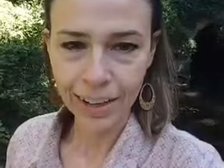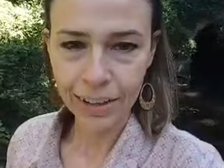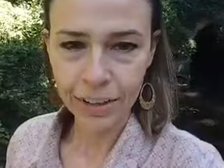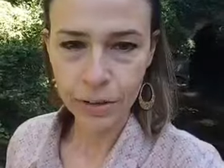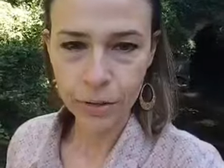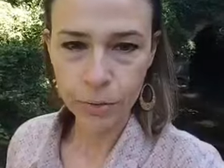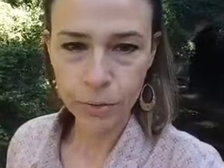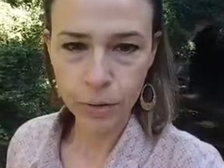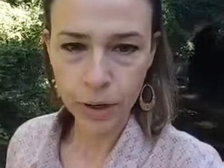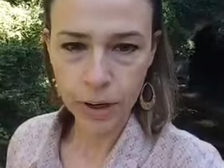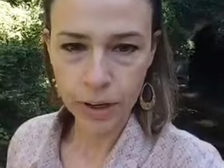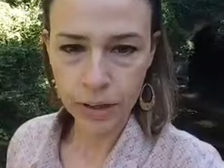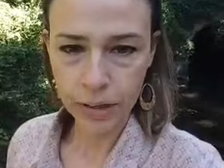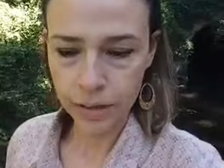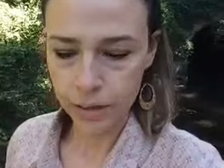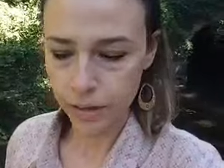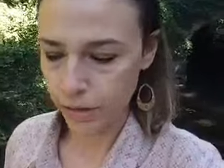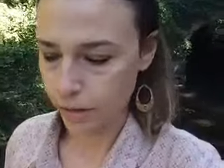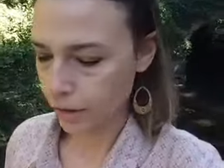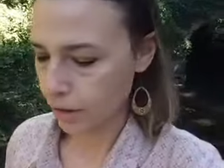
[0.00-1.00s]
Hello
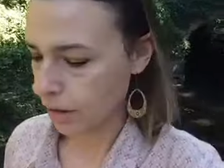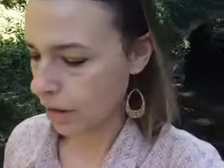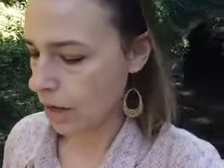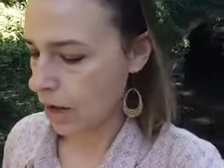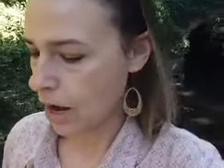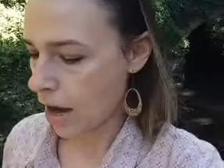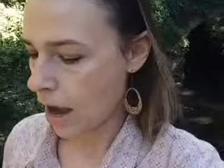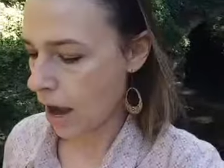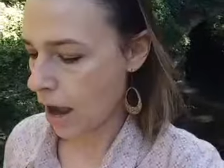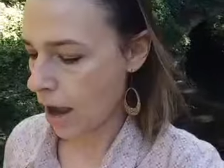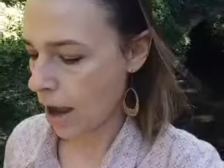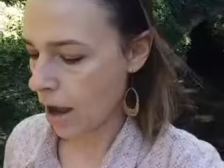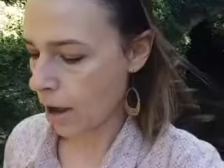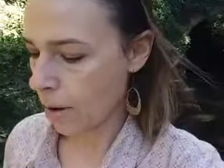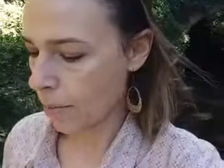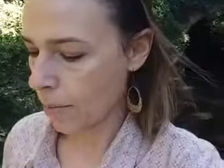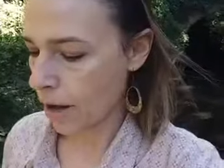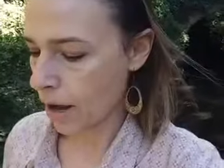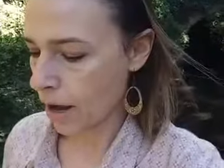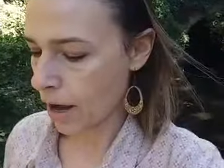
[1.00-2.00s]
friends.
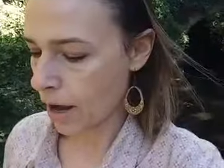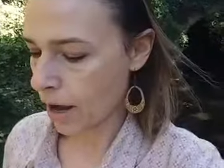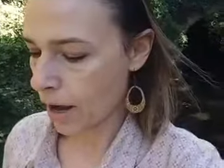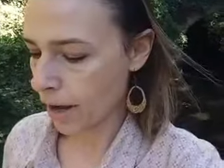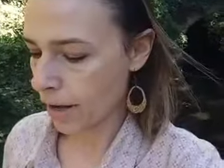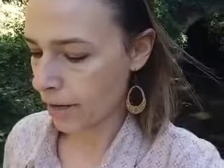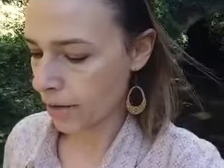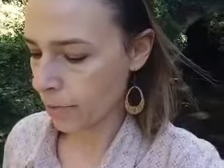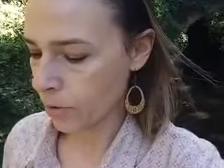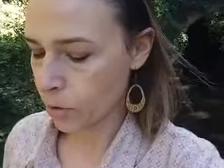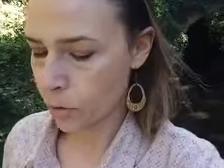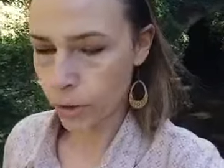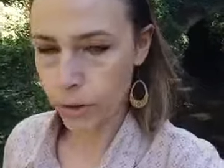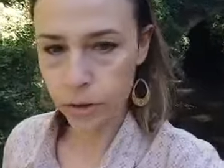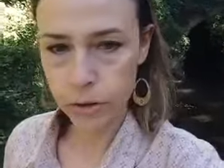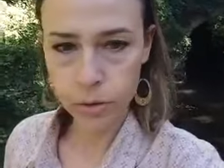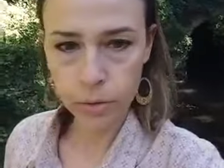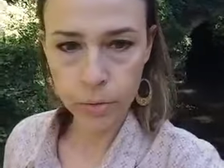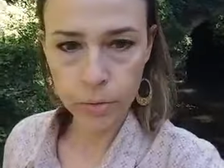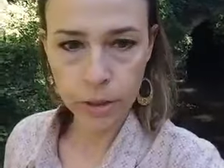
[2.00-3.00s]
Um, I'm
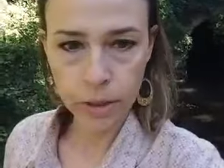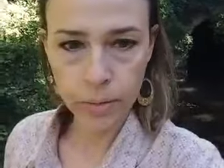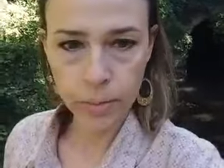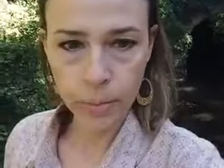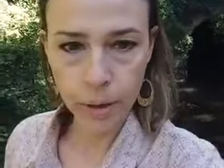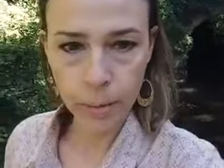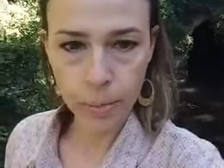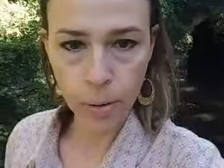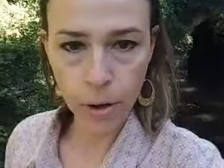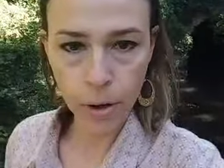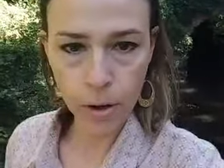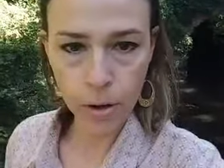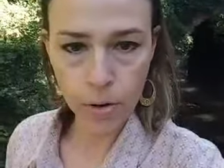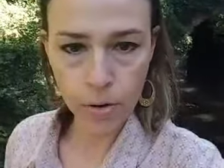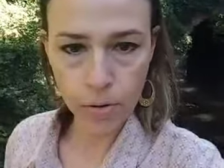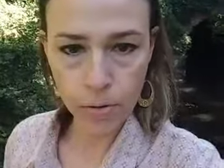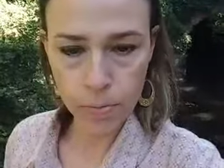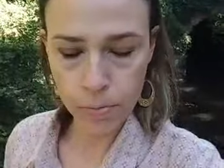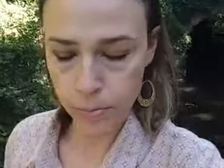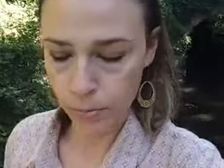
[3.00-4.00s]
going to read my
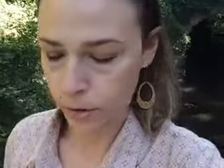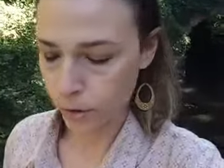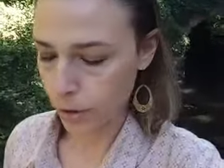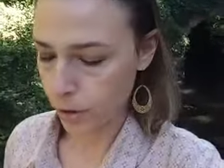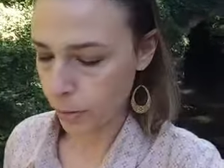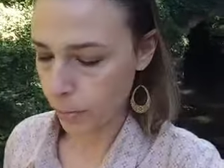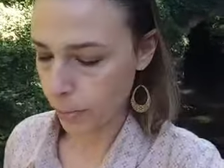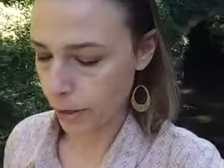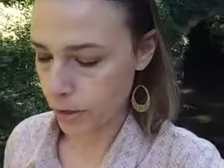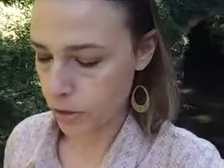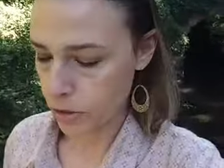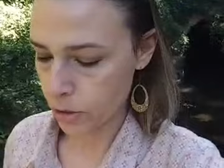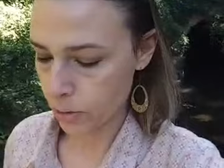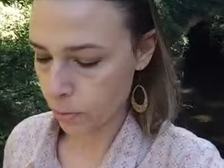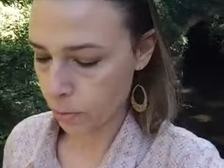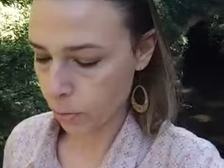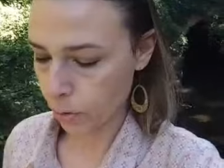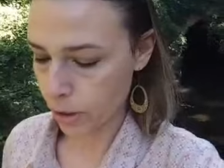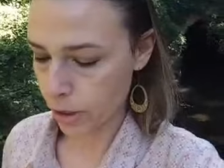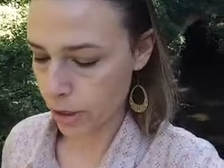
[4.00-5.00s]
poem,
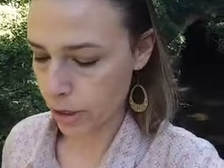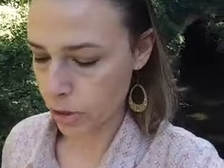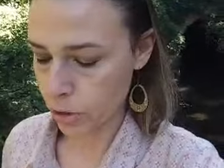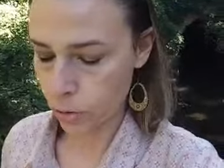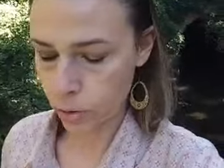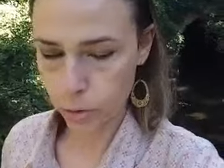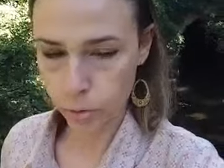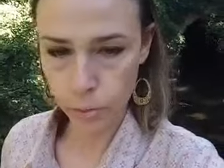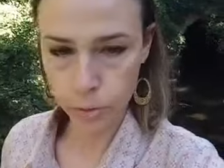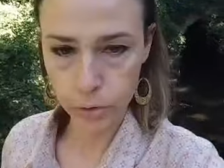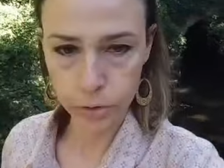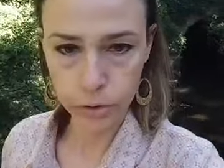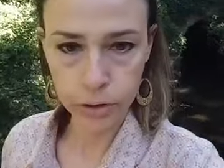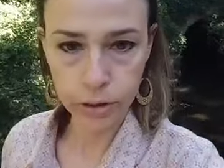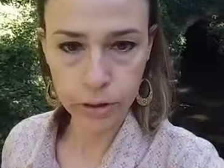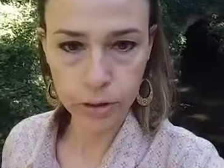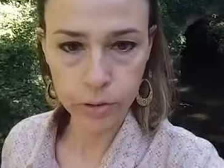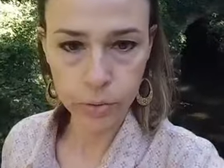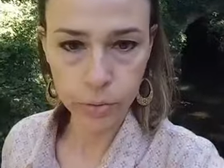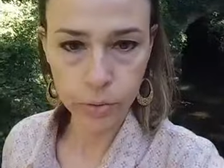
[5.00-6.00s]
Suspension Bridge, which was
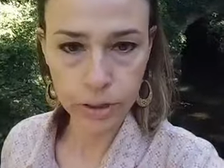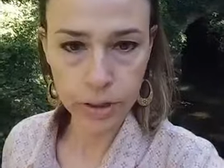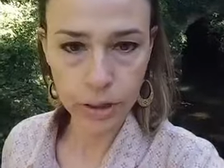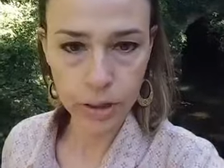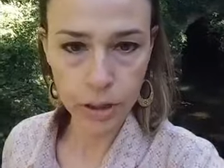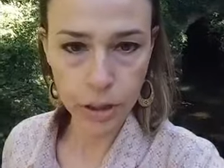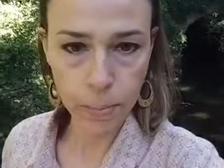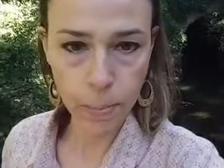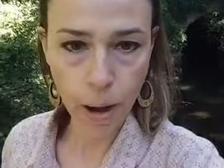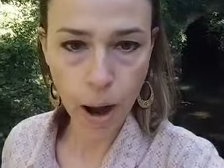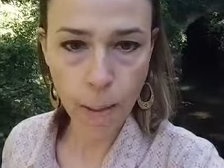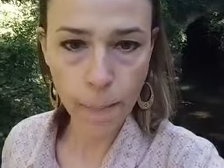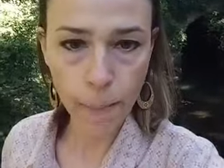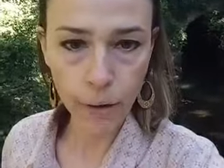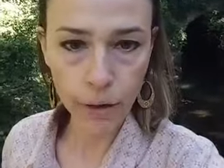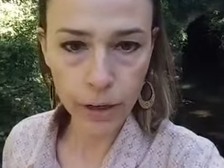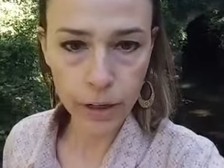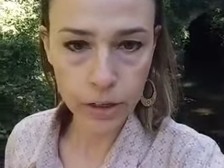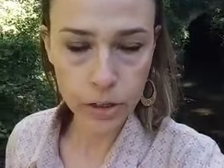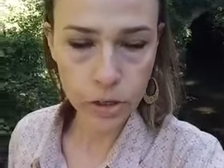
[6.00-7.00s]
least recently
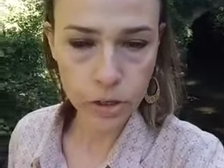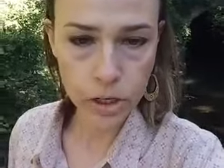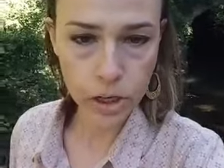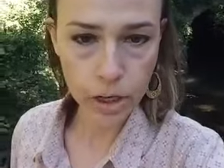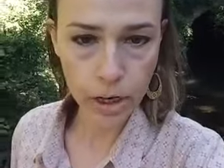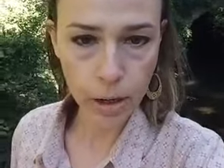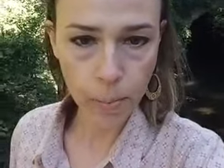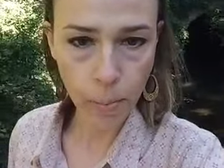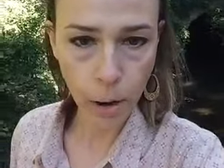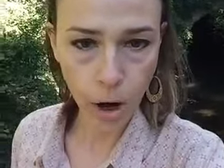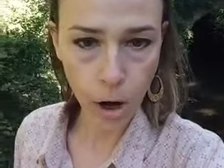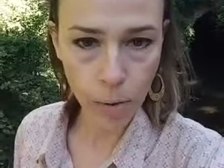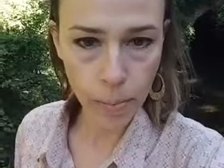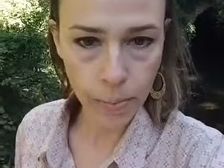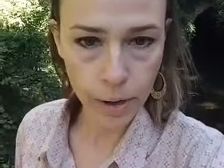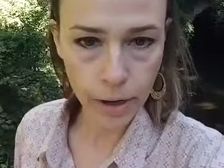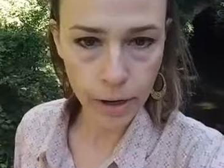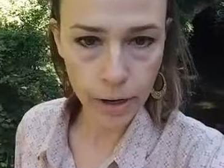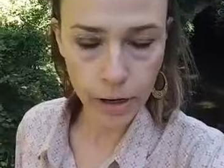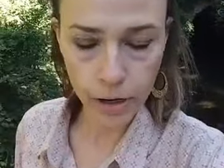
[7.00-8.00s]
published in
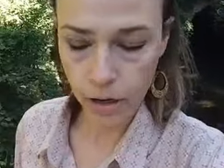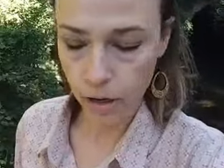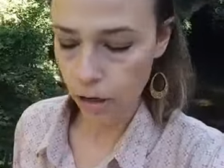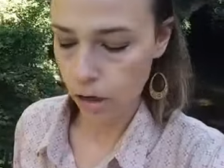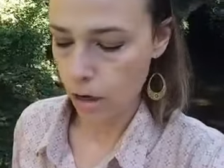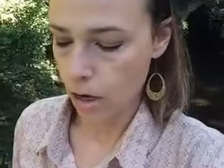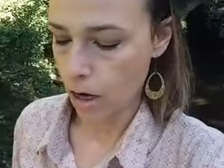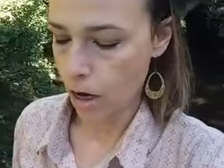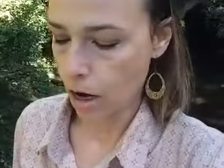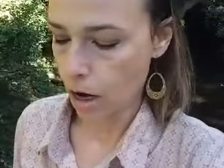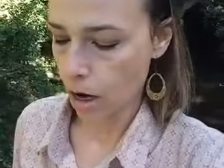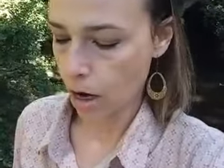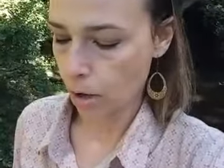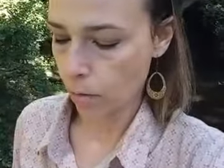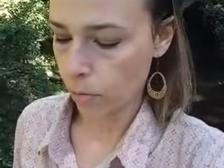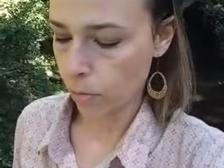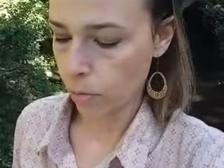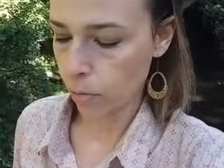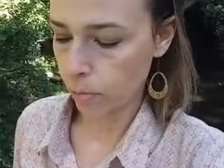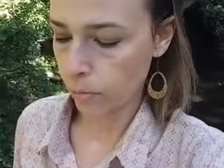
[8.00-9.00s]
apartment uh,
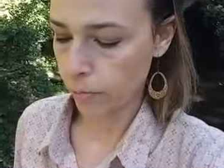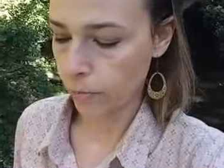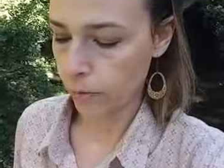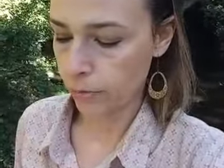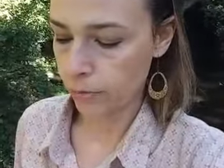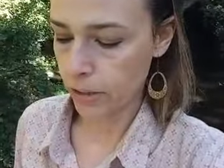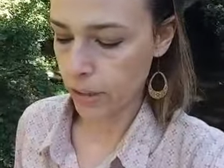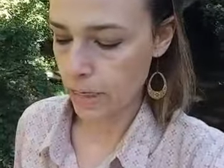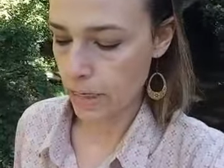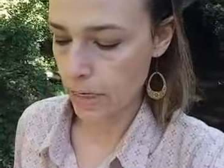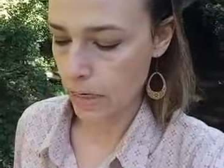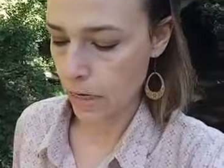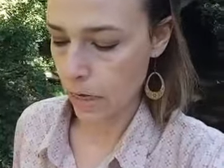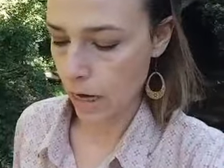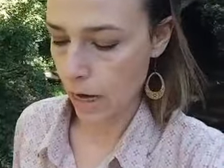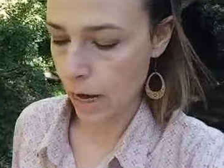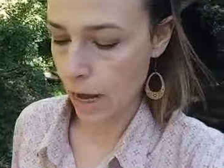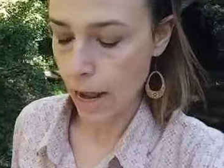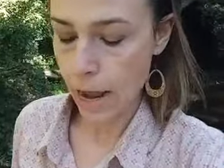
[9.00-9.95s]
room 15F